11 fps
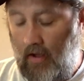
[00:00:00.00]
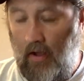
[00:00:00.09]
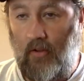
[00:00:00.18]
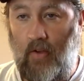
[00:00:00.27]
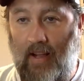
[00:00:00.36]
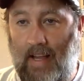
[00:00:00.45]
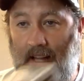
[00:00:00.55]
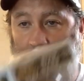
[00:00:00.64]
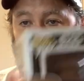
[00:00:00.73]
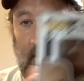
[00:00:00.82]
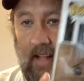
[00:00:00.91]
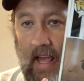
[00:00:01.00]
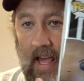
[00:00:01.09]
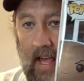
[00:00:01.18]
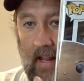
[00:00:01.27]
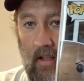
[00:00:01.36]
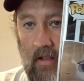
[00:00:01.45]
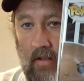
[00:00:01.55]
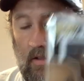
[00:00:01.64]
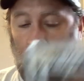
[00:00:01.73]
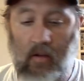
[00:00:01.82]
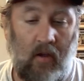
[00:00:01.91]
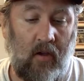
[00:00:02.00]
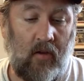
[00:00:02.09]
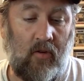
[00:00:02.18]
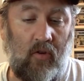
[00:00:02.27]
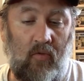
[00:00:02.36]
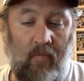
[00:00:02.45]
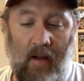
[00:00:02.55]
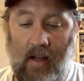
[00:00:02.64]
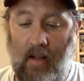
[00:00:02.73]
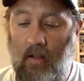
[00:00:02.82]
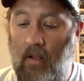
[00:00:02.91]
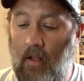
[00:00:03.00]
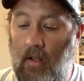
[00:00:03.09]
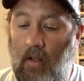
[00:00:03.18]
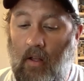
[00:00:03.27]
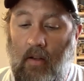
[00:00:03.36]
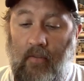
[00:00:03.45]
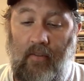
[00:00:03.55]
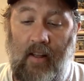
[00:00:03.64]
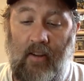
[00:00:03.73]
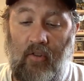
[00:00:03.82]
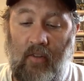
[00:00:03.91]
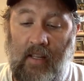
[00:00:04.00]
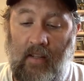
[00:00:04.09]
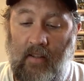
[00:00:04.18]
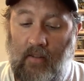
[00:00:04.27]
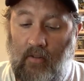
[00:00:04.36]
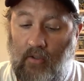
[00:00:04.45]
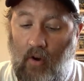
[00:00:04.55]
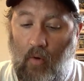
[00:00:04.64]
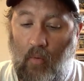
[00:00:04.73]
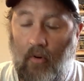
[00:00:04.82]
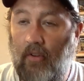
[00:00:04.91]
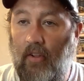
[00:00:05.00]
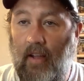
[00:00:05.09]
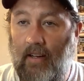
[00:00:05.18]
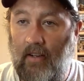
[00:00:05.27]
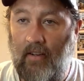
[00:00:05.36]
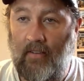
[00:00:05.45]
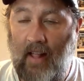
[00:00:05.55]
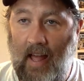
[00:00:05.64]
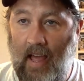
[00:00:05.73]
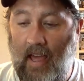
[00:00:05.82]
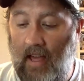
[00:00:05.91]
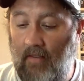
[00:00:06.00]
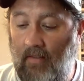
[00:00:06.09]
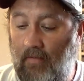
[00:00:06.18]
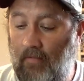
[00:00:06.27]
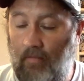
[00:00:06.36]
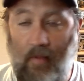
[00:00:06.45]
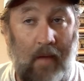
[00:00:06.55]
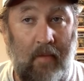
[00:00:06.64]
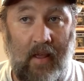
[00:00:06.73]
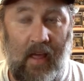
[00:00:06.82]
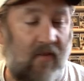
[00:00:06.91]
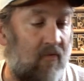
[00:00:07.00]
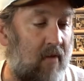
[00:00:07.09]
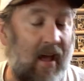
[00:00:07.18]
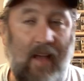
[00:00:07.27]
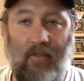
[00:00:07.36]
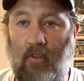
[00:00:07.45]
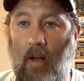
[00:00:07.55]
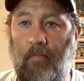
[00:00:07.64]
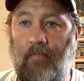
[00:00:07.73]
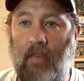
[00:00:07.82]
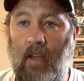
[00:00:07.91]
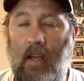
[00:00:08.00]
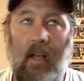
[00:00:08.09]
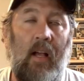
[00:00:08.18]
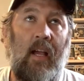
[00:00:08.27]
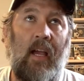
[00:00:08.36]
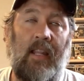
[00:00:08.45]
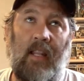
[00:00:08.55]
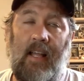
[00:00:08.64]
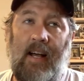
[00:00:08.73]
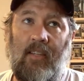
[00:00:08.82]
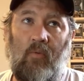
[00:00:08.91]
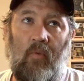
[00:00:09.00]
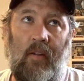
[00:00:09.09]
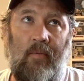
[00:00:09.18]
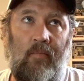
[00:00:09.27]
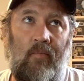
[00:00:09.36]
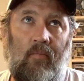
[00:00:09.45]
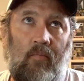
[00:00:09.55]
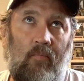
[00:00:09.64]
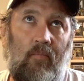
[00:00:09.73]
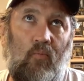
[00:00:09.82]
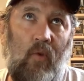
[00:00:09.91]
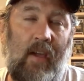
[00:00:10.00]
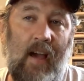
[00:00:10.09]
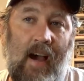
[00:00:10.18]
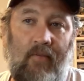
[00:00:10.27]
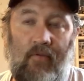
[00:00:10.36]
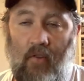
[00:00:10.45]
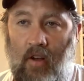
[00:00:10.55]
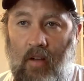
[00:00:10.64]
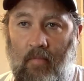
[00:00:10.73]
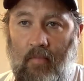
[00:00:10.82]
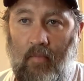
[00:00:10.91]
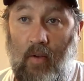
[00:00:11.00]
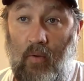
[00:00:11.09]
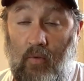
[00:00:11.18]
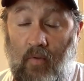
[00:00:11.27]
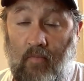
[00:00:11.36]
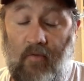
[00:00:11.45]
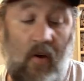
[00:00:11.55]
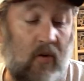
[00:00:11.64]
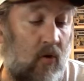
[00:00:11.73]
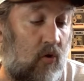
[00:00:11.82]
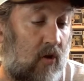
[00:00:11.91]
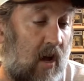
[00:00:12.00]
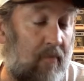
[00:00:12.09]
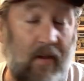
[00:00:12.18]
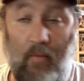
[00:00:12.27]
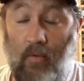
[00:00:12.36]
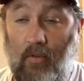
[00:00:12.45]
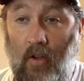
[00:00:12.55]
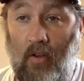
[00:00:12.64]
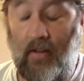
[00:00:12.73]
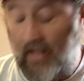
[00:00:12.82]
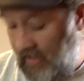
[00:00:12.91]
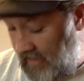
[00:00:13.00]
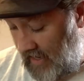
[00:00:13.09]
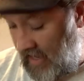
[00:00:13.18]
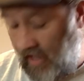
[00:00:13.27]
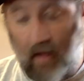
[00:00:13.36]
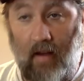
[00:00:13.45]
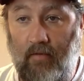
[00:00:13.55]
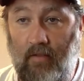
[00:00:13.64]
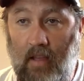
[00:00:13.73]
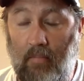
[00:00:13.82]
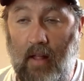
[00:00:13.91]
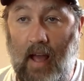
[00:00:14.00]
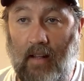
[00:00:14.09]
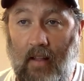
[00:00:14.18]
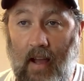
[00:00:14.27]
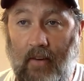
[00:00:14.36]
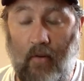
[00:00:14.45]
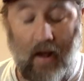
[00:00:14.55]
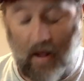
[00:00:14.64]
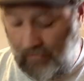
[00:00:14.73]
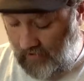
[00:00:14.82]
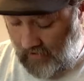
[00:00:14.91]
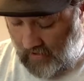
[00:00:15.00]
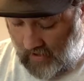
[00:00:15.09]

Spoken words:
So I got this to add to my fledgling little Star Wars collections that I have. Not many of them, but I have some. And the last one we got from, it was from Funko Shop. It was on the day of the Black Light drops.